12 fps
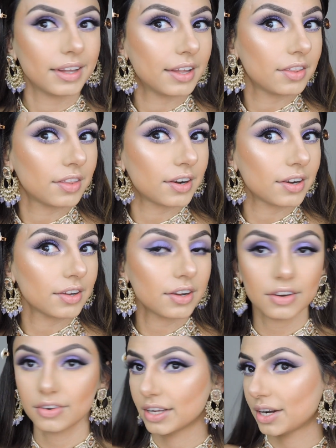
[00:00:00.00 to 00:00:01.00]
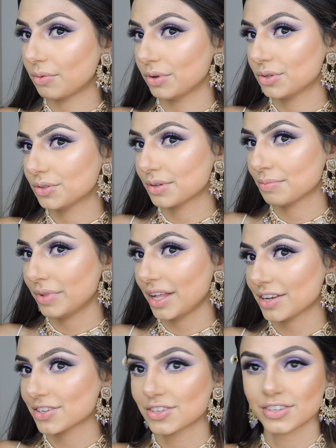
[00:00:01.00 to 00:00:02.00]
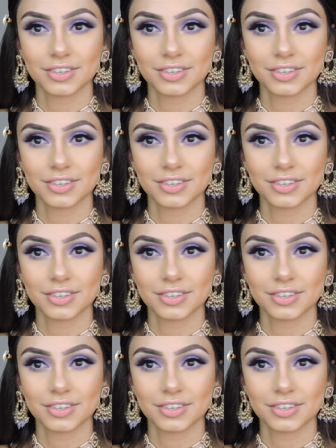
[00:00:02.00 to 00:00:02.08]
And there you go, and I will do some blush.